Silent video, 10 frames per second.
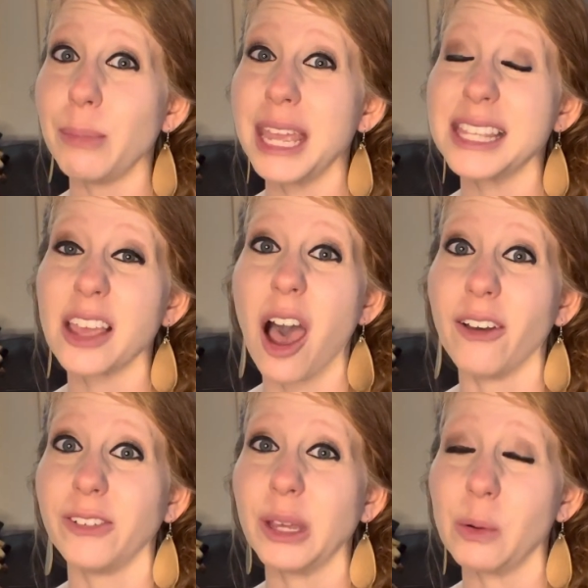Pitts
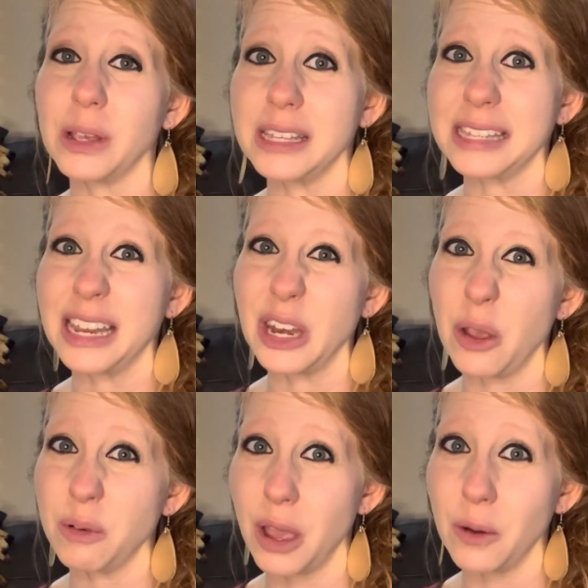coffee was a
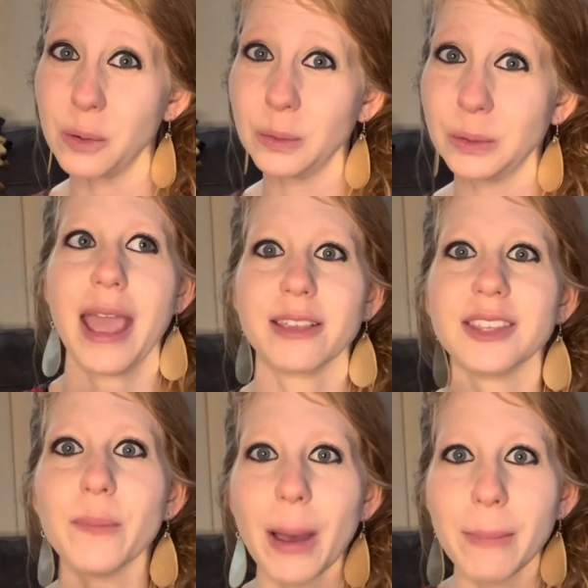no-go.
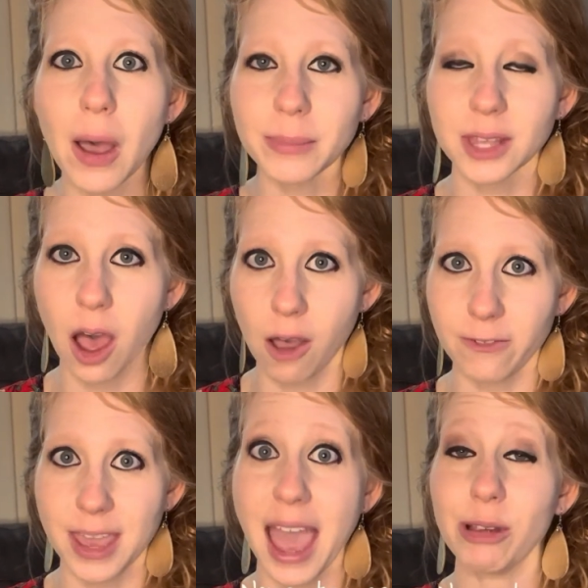So my mom's
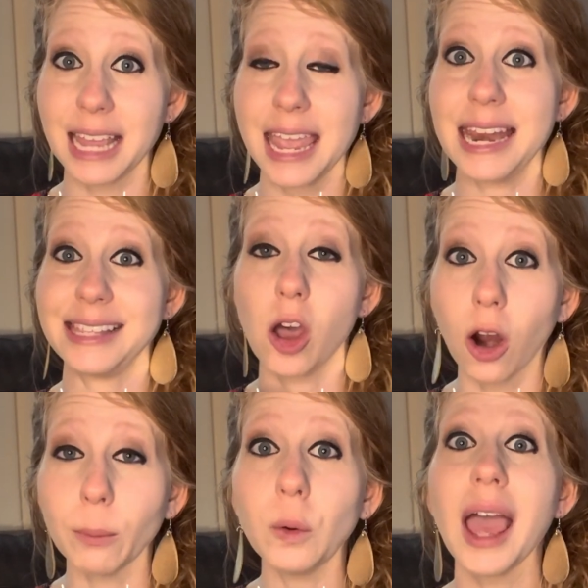coffee, I would say it is a
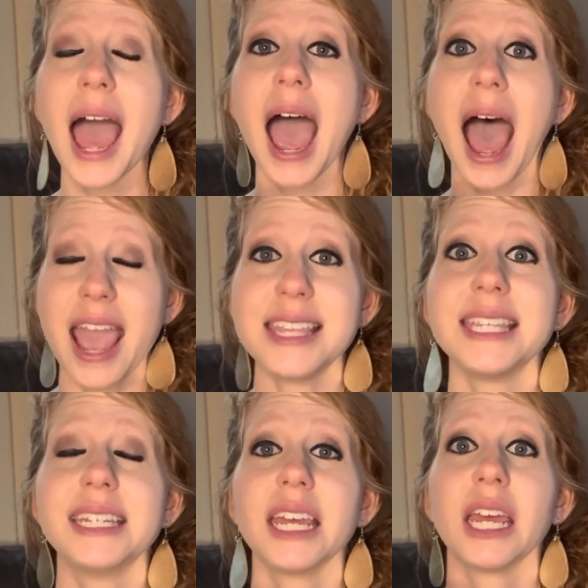caramel
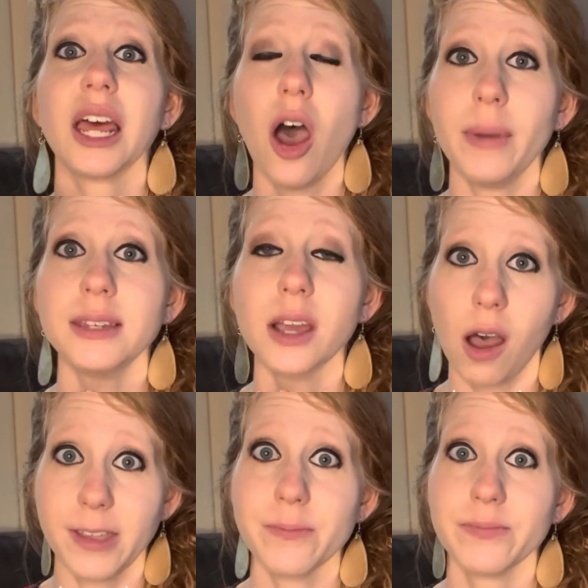iced almond
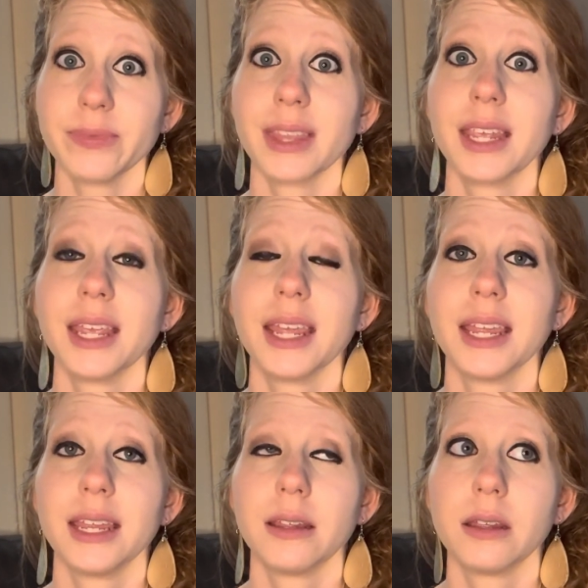coffee.
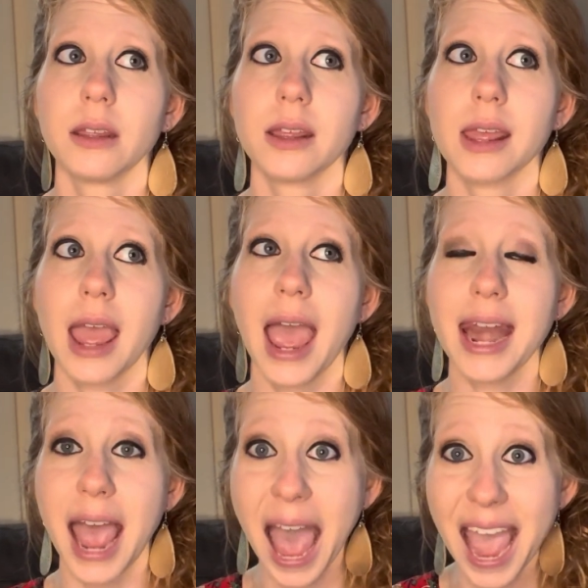
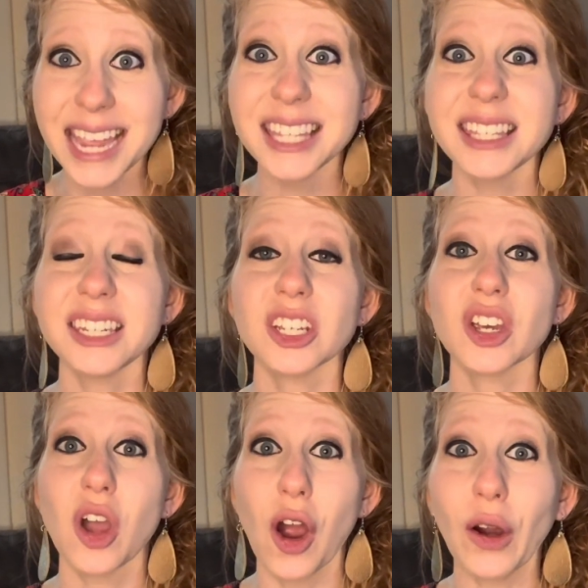An iced
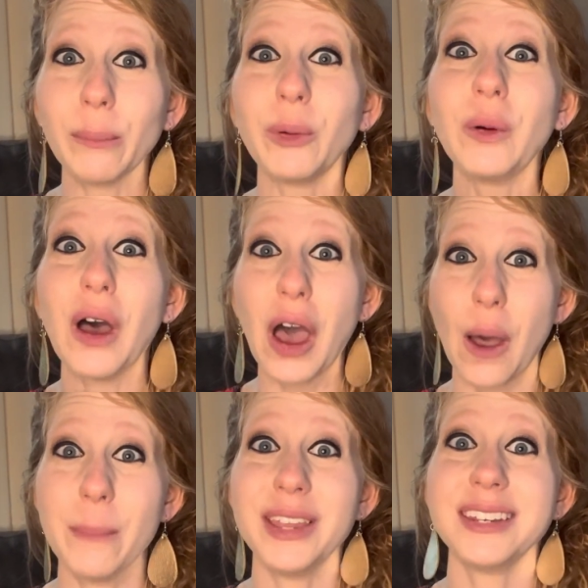caramel
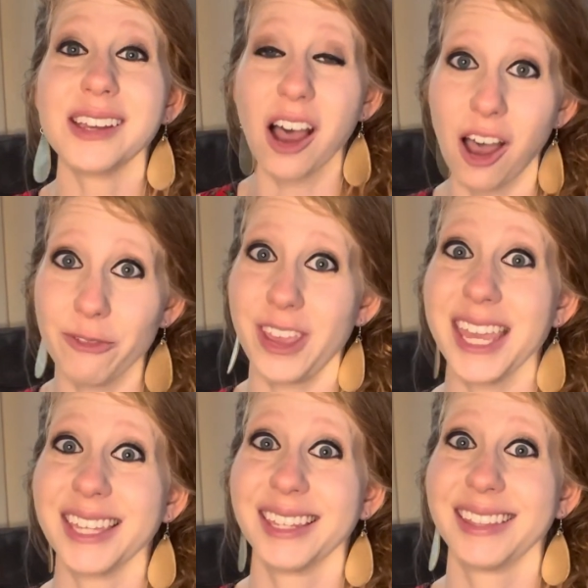almond coffee.
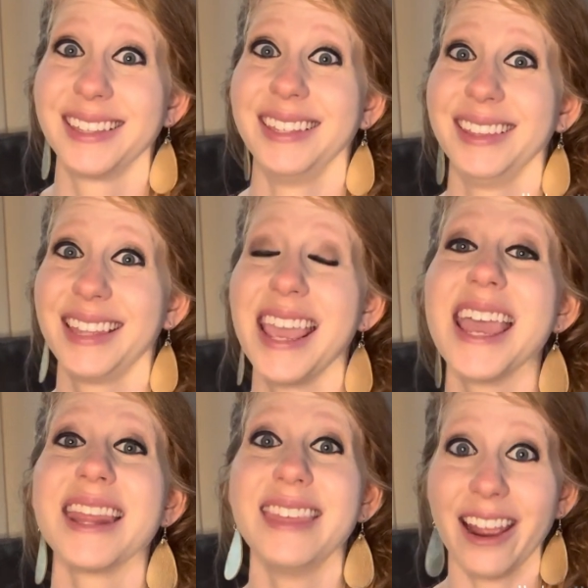
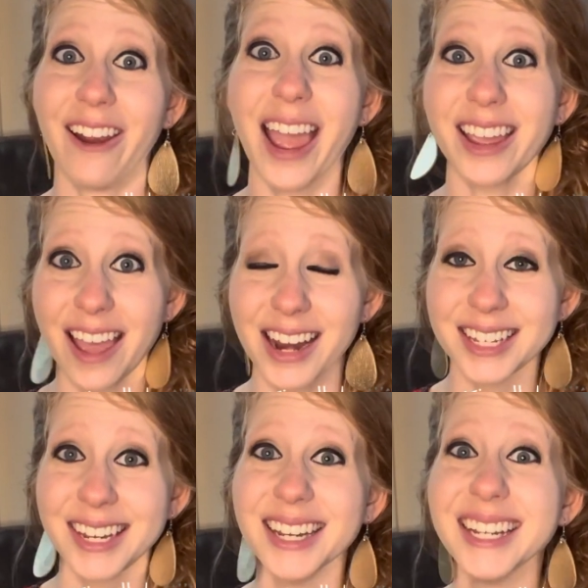There, I got it.